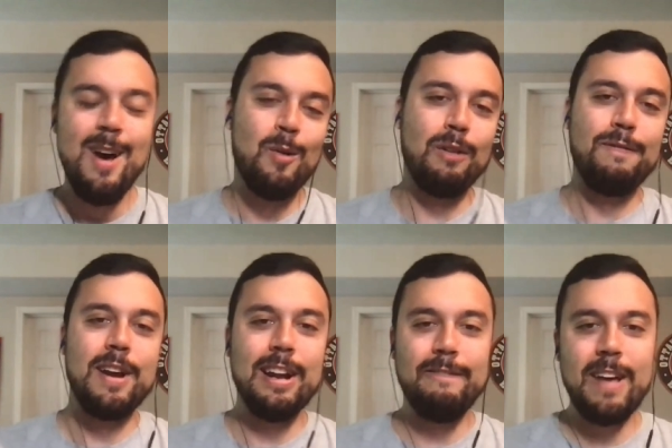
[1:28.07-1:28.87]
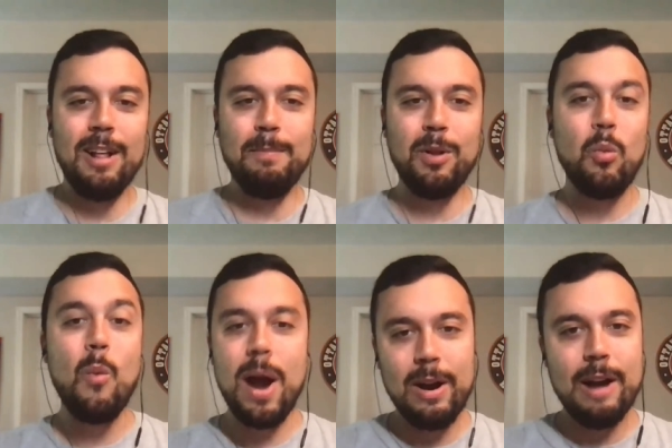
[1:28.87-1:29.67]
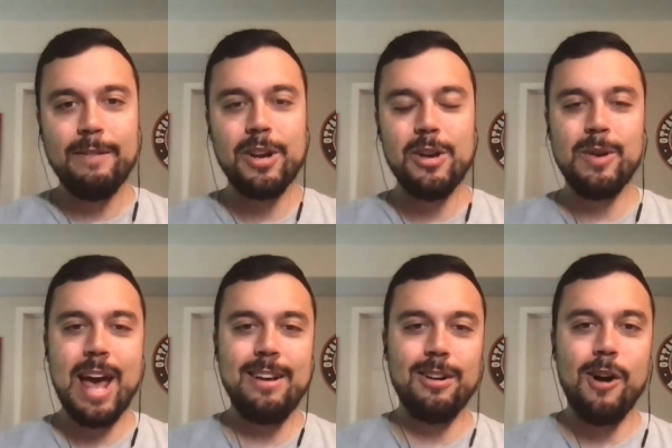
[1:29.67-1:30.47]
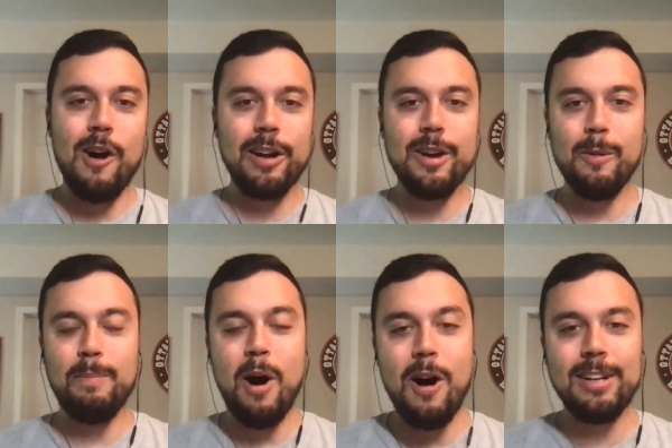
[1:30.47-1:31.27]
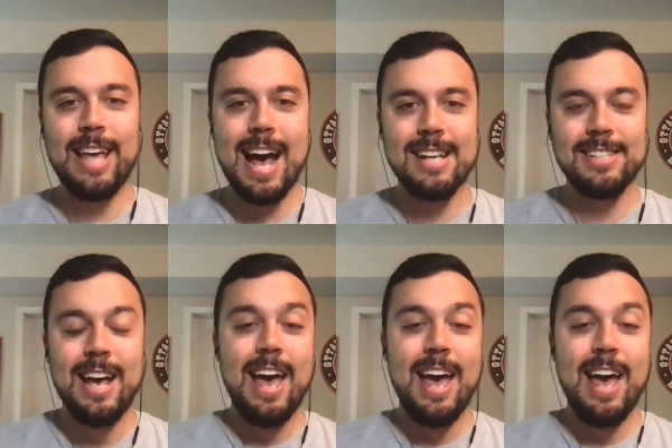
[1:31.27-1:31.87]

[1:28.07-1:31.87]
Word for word: We're free and available wherever you get your audio podcasts